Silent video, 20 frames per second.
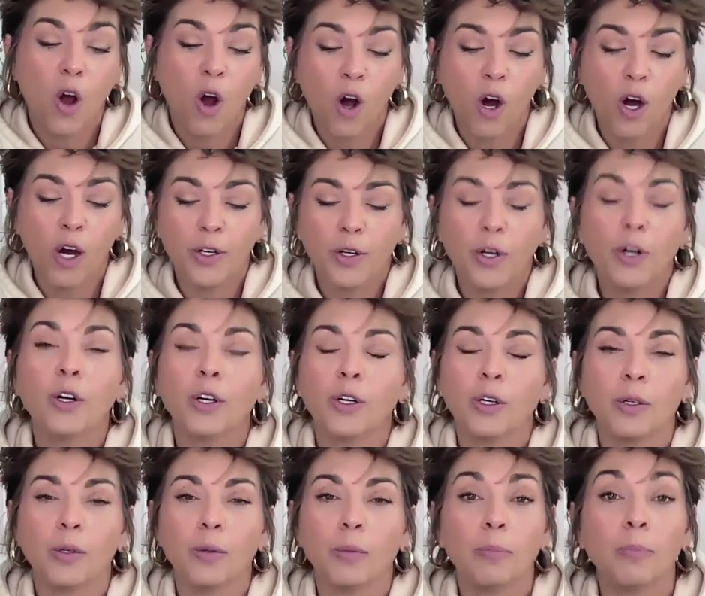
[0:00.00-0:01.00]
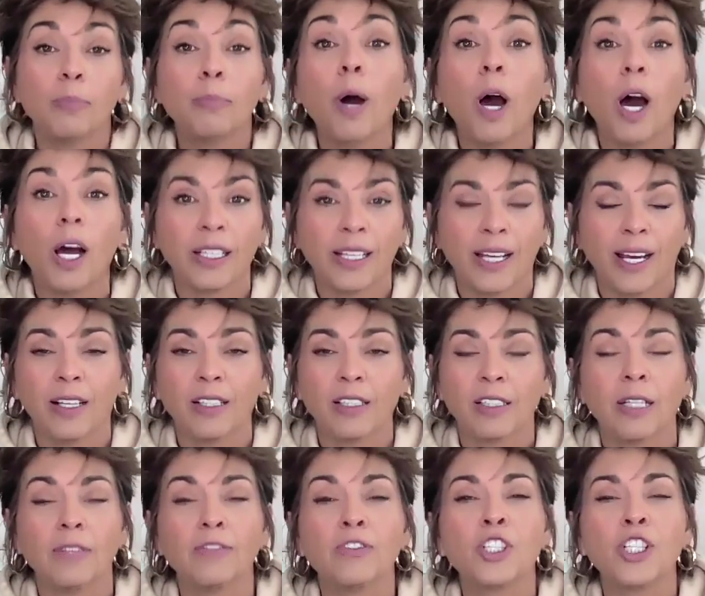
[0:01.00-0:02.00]
on her podcast,
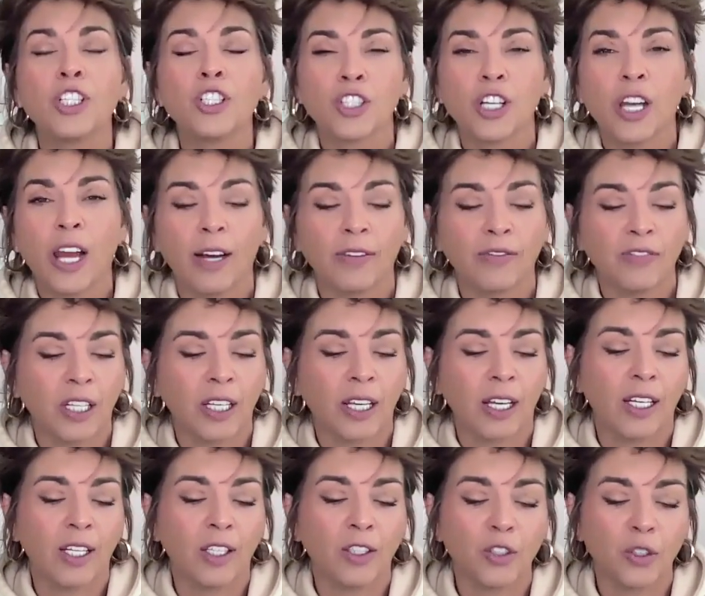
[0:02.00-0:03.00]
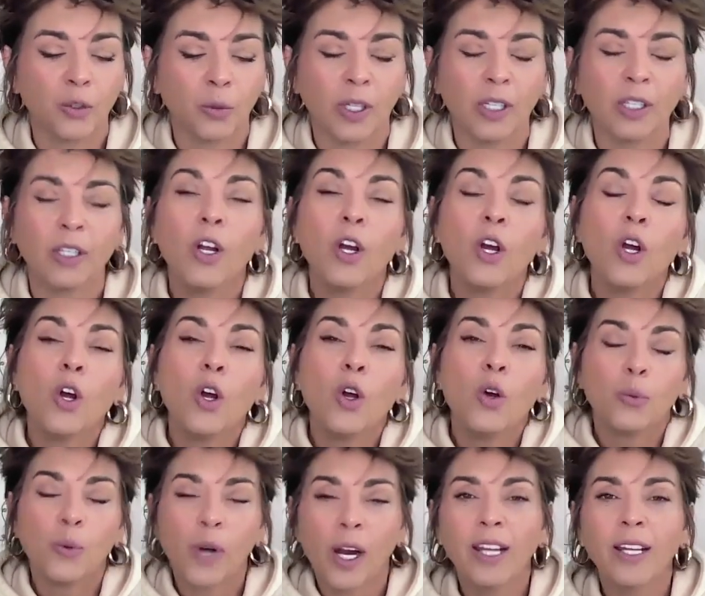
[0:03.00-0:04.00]
if she should have to get into it.
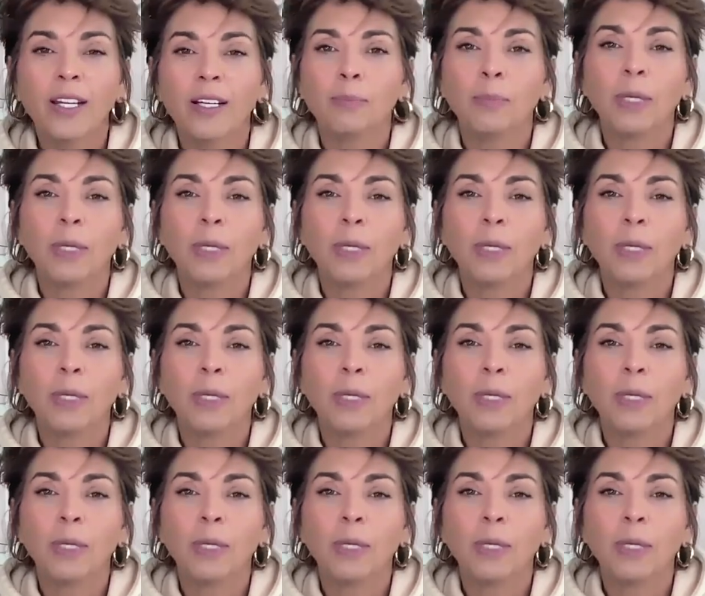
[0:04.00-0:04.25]
Right?